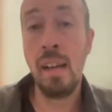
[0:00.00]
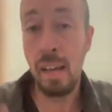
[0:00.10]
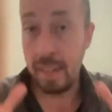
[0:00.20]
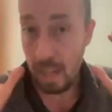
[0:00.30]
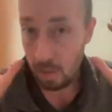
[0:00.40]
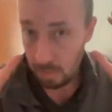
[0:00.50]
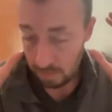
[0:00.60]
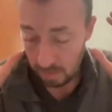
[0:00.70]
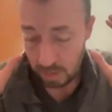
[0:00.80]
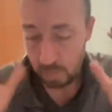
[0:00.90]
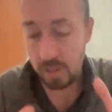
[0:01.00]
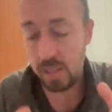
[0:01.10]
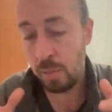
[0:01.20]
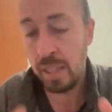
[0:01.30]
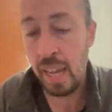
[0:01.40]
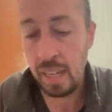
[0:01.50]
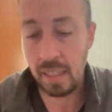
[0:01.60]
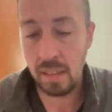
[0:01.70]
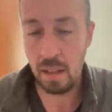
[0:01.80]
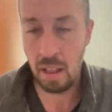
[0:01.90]
And now these ones that we can
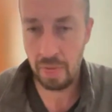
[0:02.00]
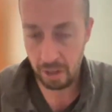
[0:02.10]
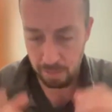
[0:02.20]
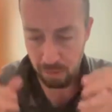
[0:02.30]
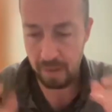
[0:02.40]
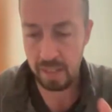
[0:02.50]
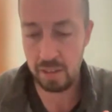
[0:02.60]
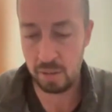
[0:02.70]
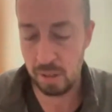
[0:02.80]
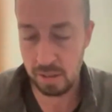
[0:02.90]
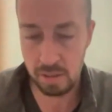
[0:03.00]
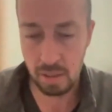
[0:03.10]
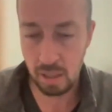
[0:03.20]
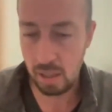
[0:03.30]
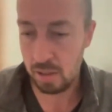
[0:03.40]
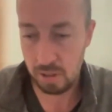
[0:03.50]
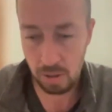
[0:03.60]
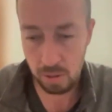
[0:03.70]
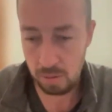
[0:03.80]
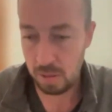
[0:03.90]
eat, they're permitted to us.
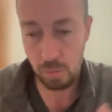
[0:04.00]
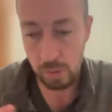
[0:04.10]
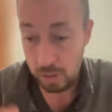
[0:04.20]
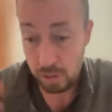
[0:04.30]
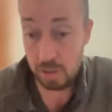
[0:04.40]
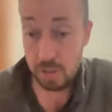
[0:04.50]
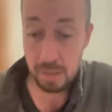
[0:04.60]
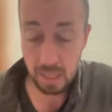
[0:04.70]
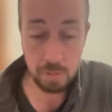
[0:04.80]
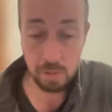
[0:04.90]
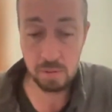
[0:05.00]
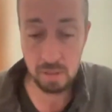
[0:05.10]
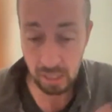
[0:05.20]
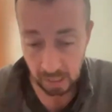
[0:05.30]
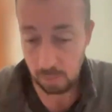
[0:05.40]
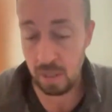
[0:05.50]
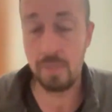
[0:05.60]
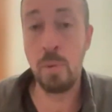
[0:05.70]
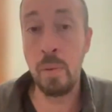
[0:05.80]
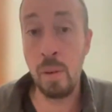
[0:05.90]
So we should just be able to eat
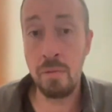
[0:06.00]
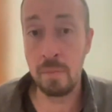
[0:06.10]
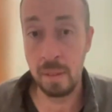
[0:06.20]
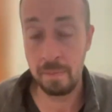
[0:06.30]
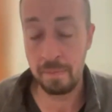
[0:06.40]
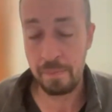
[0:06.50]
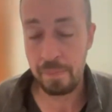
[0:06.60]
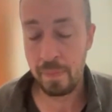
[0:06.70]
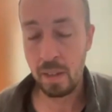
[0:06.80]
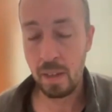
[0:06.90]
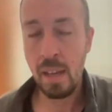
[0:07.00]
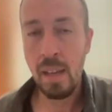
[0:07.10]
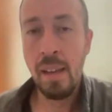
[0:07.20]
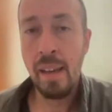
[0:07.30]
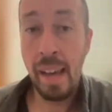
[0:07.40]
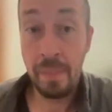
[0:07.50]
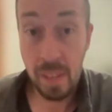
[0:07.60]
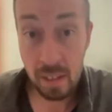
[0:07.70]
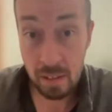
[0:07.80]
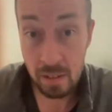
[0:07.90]
whatever we want from them. And
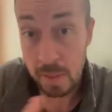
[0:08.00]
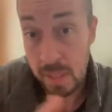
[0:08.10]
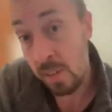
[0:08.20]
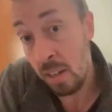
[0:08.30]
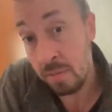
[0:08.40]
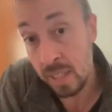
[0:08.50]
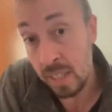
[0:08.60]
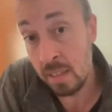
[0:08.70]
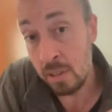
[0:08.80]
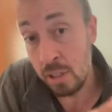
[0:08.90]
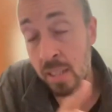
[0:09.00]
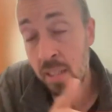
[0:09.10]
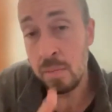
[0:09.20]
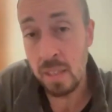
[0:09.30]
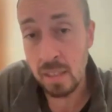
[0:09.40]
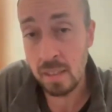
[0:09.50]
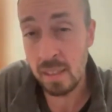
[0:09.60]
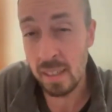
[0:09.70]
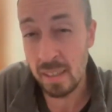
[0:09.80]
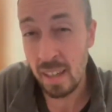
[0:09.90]
then the mitzvah of Gida Nashek comes in and
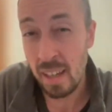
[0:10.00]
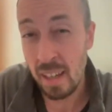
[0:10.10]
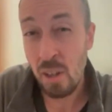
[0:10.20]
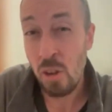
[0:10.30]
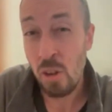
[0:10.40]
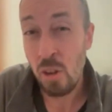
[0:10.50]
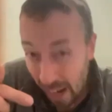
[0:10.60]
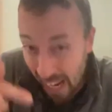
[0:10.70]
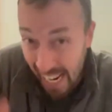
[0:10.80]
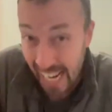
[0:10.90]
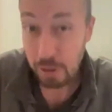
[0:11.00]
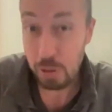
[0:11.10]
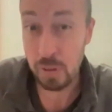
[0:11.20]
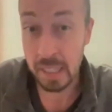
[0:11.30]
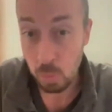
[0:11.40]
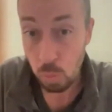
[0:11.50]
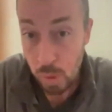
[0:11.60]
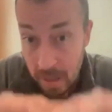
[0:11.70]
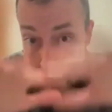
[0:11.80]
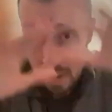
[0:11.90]
says, no, actually,
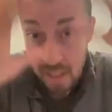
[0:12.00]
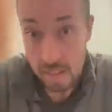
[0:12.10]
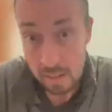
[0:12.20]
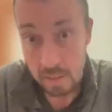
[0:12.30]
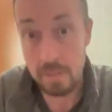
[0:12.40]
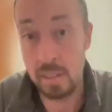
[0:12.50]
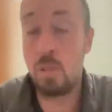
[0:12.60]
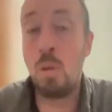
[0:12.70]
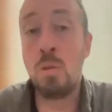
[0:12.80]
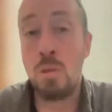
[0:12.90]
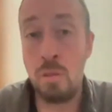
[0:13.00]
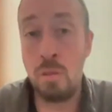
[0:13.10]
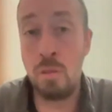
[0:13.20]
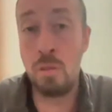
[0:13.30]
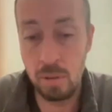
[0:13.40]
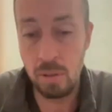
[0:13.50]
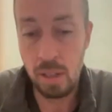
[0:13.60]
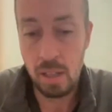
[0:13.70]
within this kosher animal,